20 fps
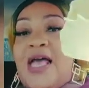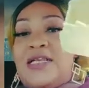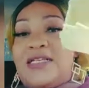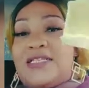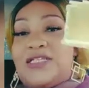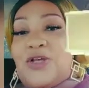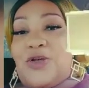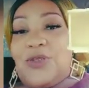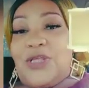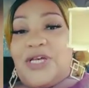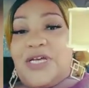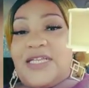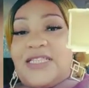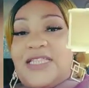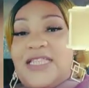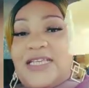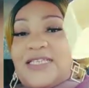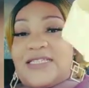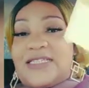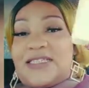So look
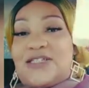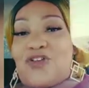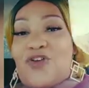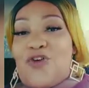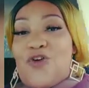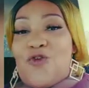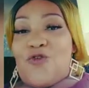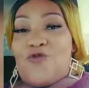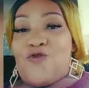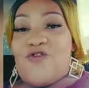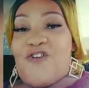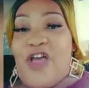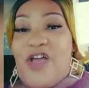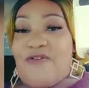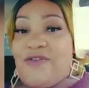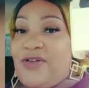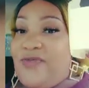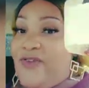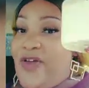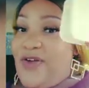at this.
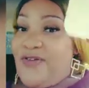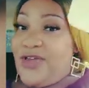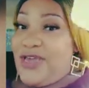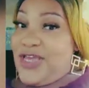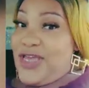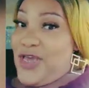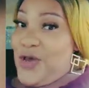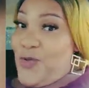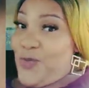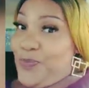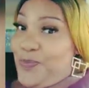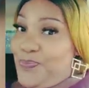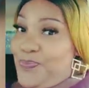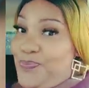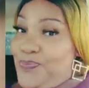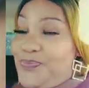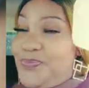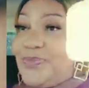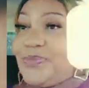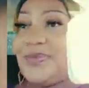Very, very cute.
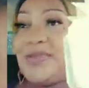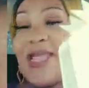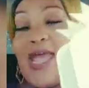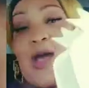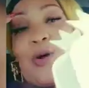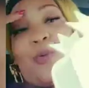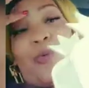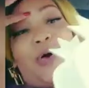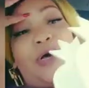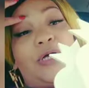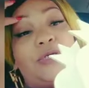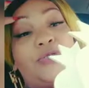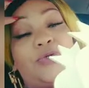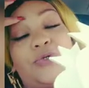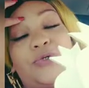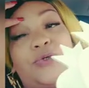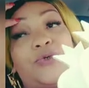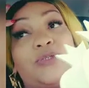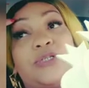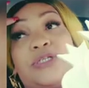Now, what could you
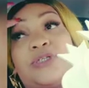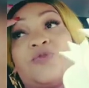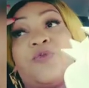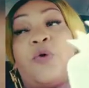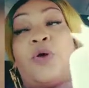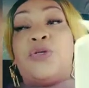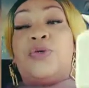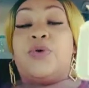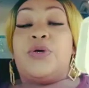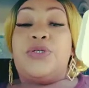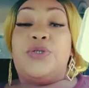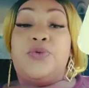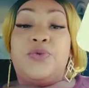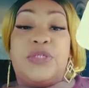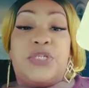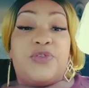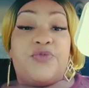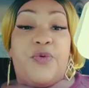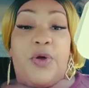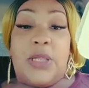use this for? You could
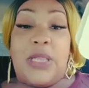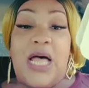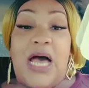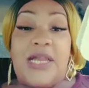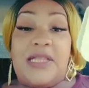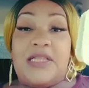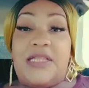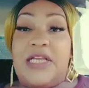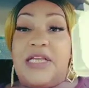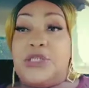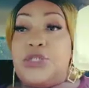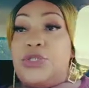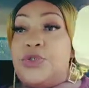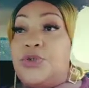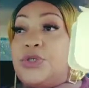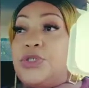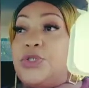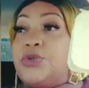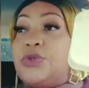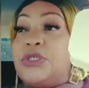use this for a lot of things. You
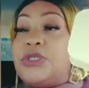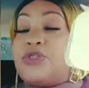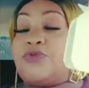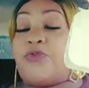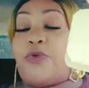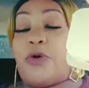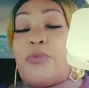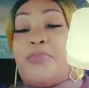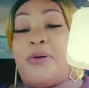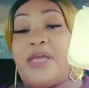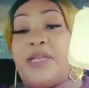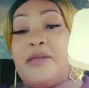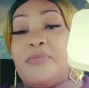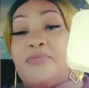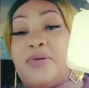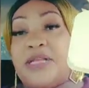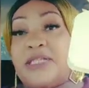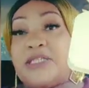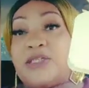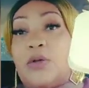could use this for a pen
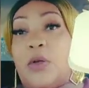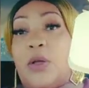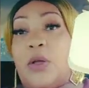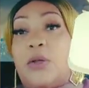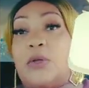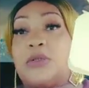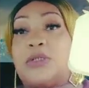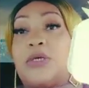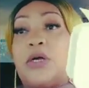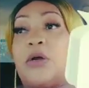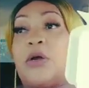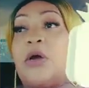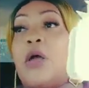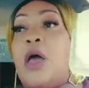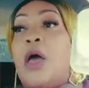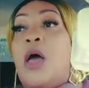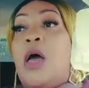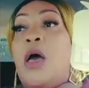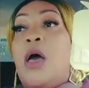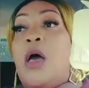and pencil holder.
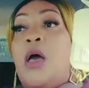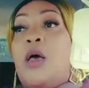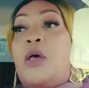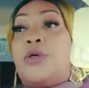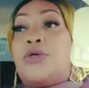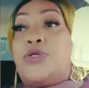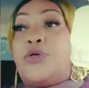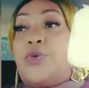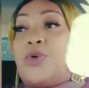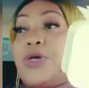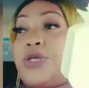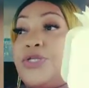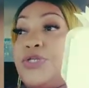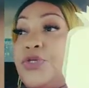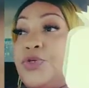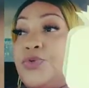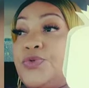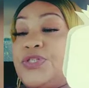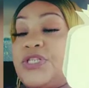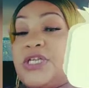You could
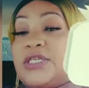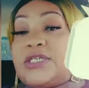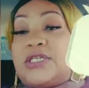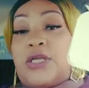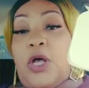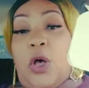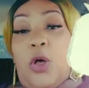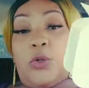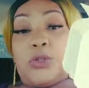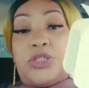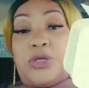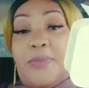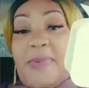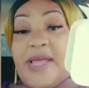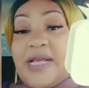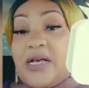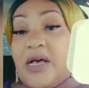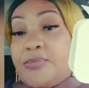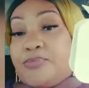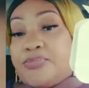use this to hold your
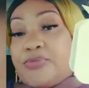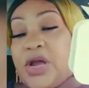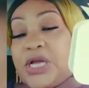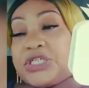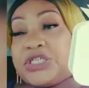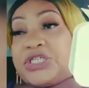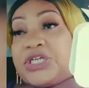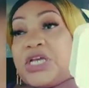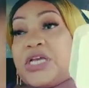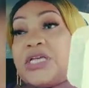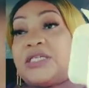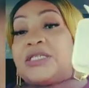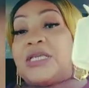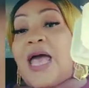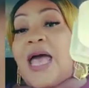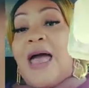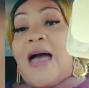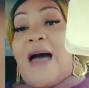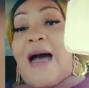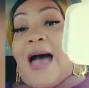makeup brushes.
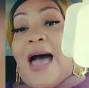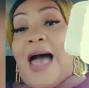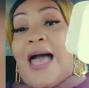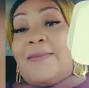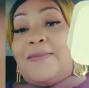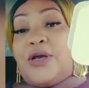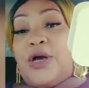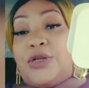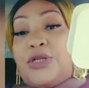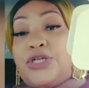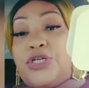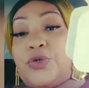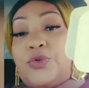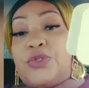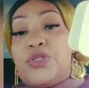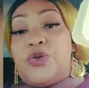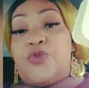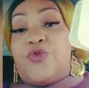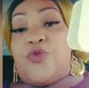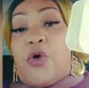I'm going to
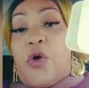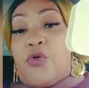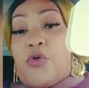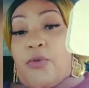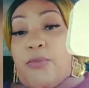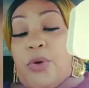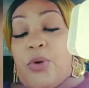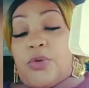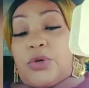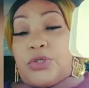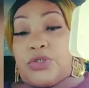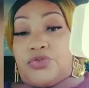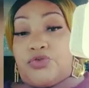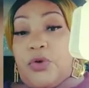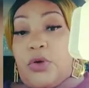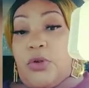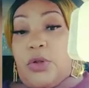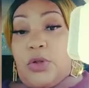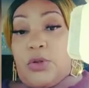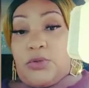use it for a remote
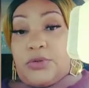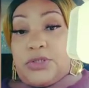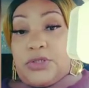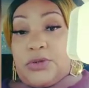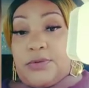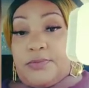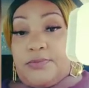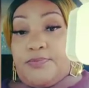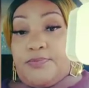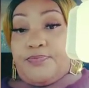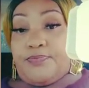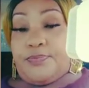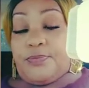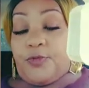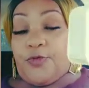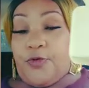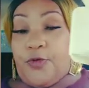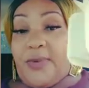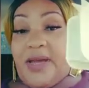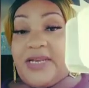control holder
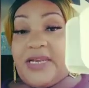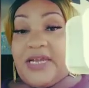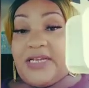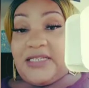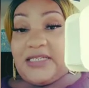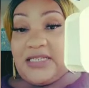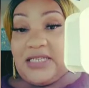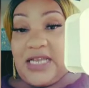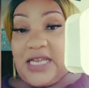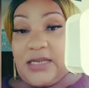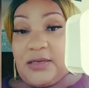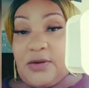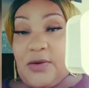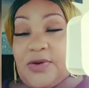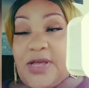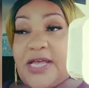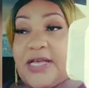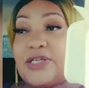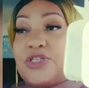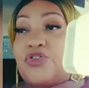for my nightstand,
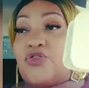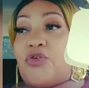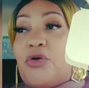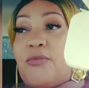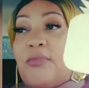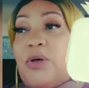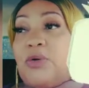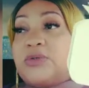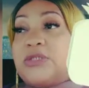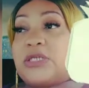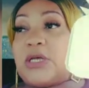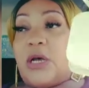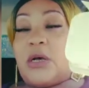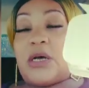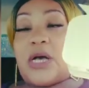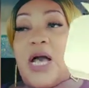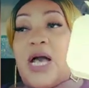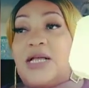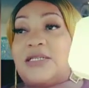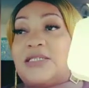okay? Because the remotes are
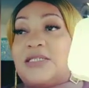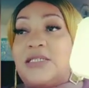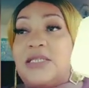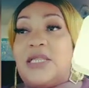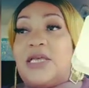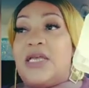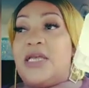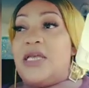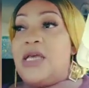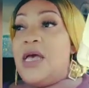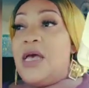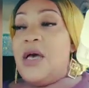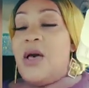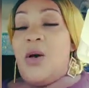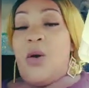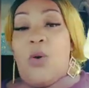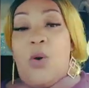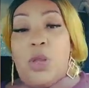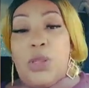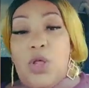constantly
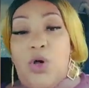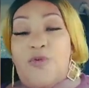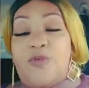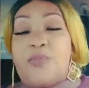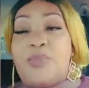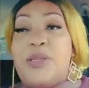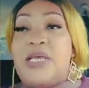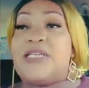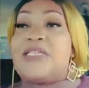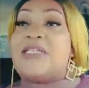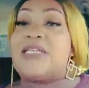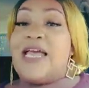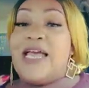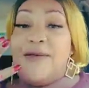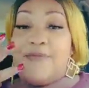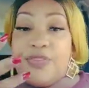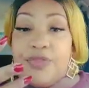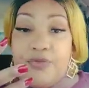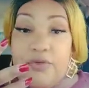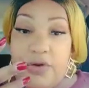all over the place, and I
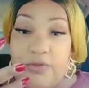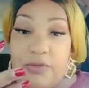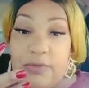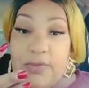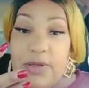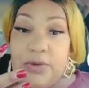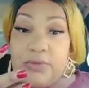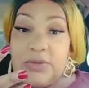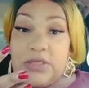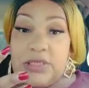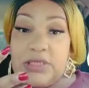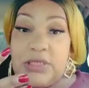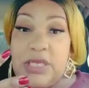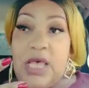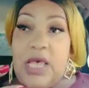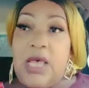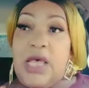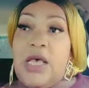have three remotes.